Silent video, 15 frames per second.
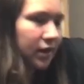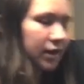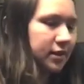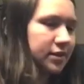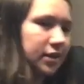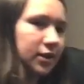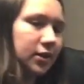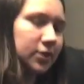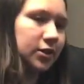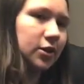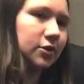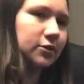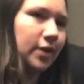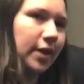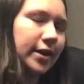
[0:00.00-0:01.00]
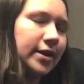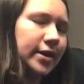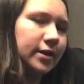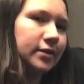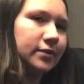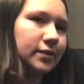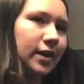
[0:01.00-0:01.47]
It's a little nerve
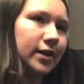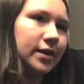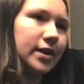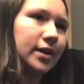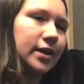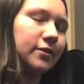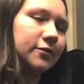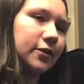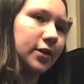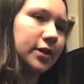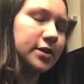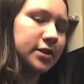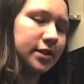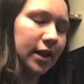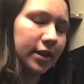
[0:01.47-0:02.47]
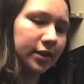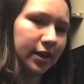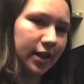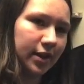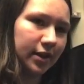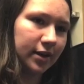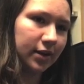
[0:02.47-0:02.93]
wracking at first, and
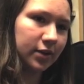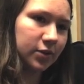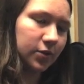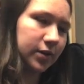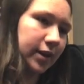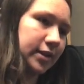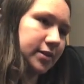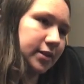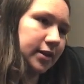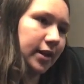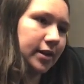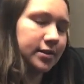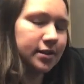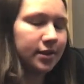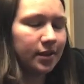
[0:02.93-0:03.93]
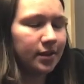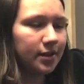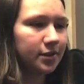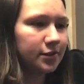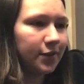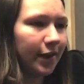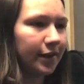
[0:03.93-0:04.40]
then you release it nice, and then
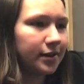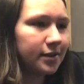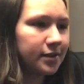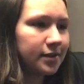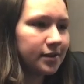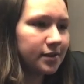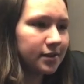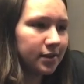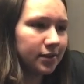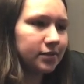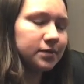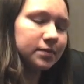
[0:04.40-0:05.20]
it's fine. So.